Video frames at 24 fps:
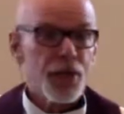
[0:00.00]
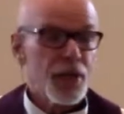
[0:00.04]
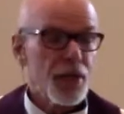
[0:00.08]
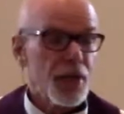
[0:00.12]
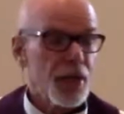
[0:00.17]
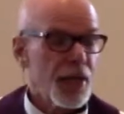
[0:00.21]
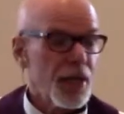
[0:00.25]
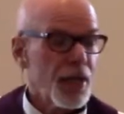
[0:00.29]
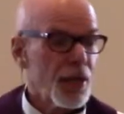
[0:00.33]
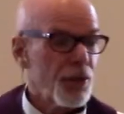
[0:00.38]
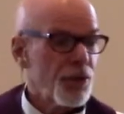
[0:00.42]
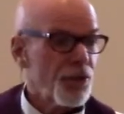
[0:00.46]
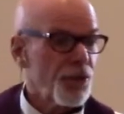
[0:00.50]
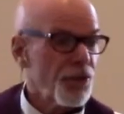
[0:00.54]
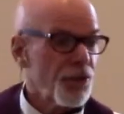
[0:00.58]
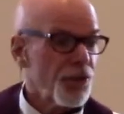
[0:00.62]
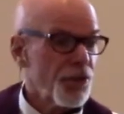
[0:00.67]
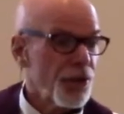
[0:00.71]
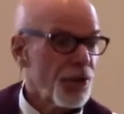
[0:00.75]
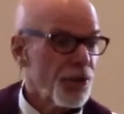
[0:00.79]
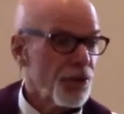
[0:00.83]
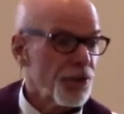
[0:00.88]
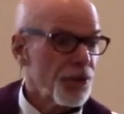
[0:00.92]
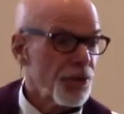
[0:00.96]
against
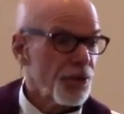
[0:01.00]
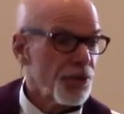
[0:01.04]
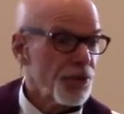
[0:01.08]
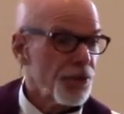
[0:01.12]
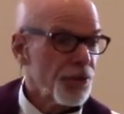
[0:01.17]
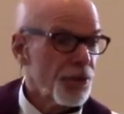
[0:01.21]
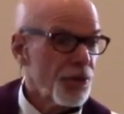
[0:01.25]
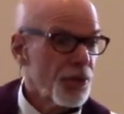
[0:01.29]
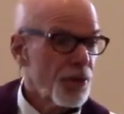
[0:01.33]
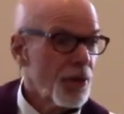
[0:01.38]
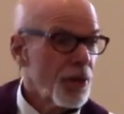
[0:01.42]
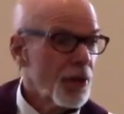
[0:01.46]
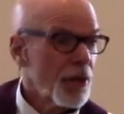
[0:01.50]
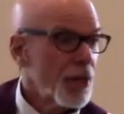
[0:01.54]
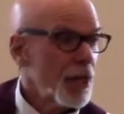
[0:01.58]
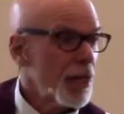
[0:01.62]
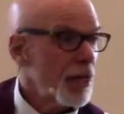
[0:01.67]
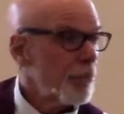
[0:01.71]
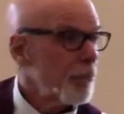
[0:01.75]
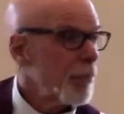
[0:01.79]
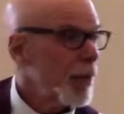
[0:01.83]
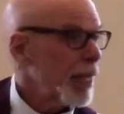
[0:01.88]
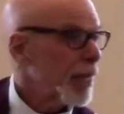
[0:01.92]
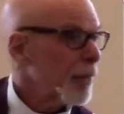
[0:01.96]
Jesus
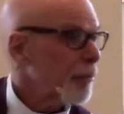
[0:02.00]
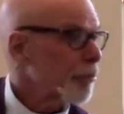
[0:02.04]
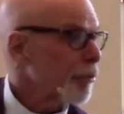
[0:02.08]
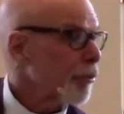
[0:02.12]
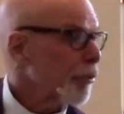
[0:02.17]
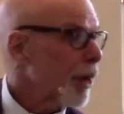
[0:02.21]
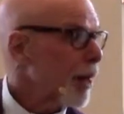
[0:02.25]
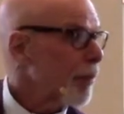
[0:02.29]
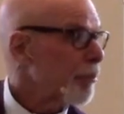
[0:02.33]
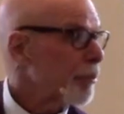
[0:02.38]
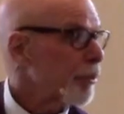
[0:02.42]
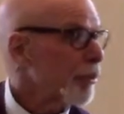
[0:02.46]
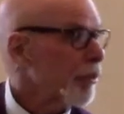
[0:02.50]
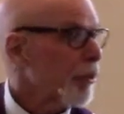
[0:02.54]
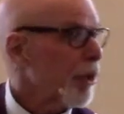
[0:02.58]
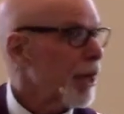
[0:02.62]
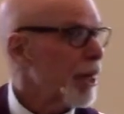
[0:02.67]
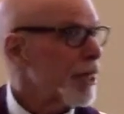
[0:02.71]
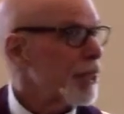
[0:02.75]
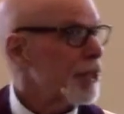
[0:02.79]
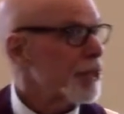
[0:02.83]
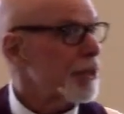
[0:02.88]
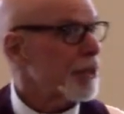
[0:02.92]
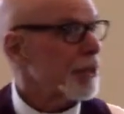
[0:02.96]
and make
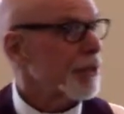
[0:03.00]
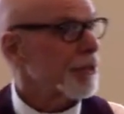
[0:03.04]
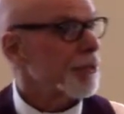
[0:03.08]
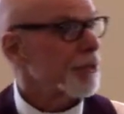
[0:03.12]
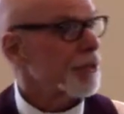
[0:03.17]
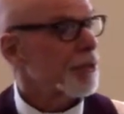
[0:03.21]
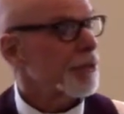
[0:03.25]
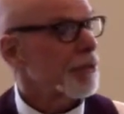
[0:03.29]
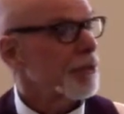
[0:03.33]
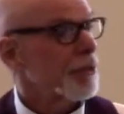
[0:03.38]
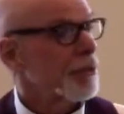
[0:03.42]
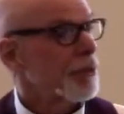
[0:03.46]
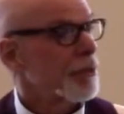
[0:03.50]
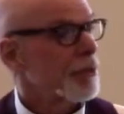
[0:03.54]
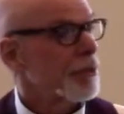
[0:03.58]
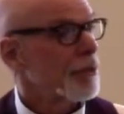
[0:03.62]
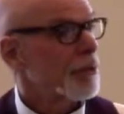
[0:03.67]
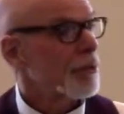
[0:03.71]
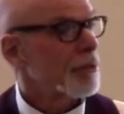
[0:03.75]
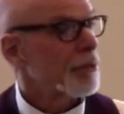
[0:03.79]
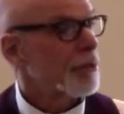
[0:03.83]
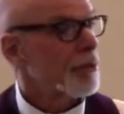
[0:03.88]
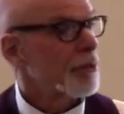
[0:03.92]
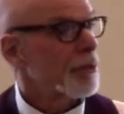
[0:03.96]
preparations
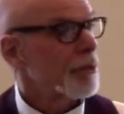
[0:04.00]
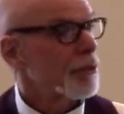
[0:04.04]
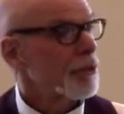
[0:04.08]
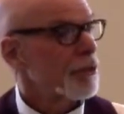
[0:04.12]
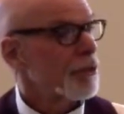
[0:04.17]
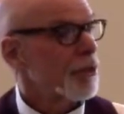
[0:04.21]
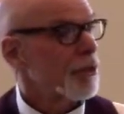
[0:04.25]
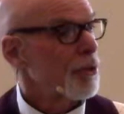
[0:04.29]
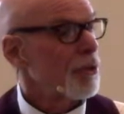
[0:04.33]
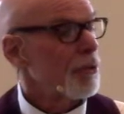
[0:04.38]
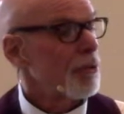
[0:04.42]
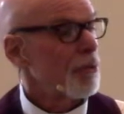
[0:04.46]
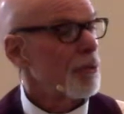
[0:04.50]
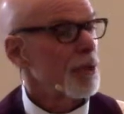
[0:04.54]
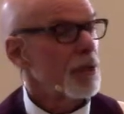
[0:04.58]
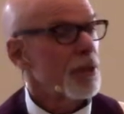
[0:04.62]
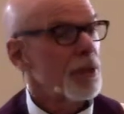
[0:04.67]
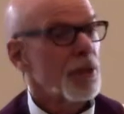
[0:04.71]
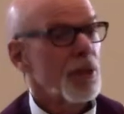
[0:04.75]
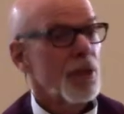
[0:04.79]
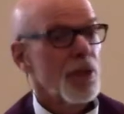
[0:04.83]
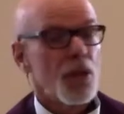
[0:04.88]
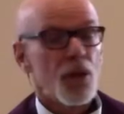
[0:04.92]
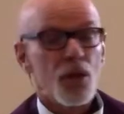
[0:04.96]
to
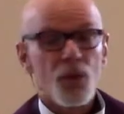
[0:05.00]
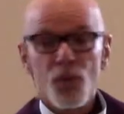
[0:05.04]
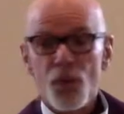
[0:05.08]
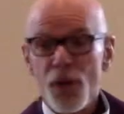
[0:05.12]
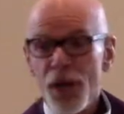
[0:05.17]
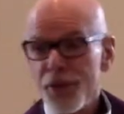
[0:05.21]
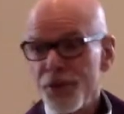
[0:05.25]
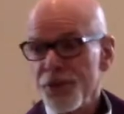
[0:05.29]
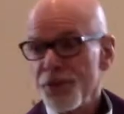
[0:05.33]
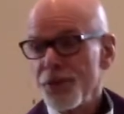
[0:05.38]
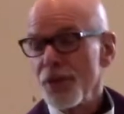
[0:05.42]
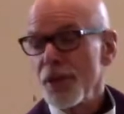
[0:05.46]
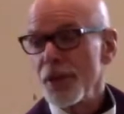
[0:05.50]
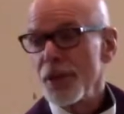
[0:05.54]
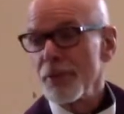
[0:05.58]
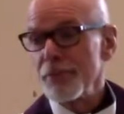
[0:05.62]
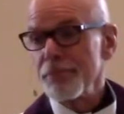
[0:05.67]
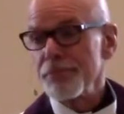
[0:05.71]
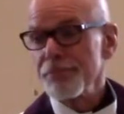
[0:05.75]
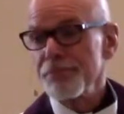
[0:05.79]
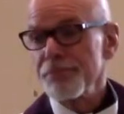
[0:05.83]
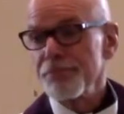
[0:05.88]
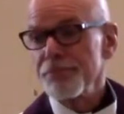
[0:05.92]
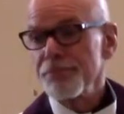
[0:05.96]
arrest him.
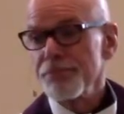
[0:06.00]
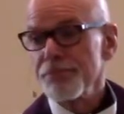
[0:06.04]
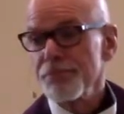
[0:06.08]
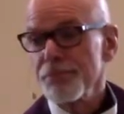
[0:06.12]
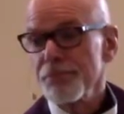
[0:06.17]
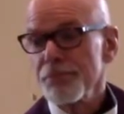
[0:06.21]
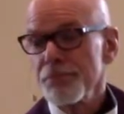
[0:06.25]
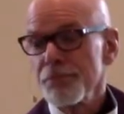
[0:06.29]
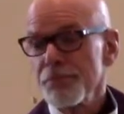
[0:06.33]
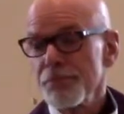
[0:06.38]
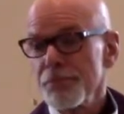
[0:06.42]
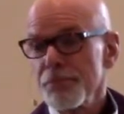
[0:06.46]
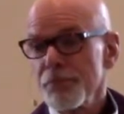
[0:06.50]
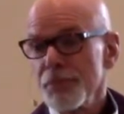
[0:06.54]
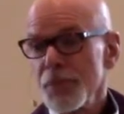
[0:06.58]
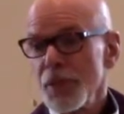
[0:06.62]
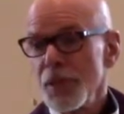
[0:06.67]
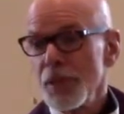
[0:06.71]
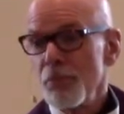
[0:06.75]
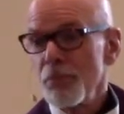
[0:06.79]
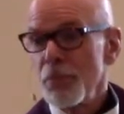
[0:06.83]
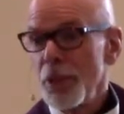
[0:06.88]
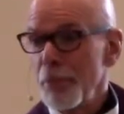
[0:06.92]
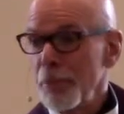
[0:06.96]

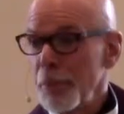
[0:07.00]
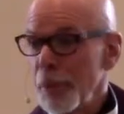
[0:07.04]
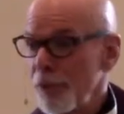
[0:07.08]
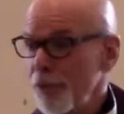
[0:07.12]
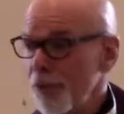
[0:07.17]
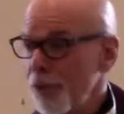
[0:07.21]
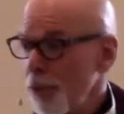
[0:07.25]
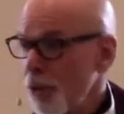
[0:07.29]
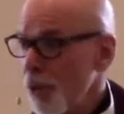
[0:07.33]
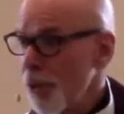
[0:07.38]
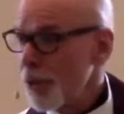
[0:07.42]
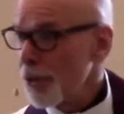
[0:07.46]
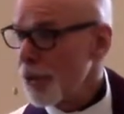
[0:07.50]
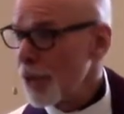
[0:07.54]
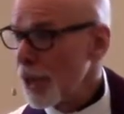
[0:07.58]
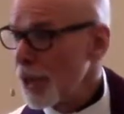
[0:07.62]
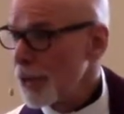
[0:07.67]
But before they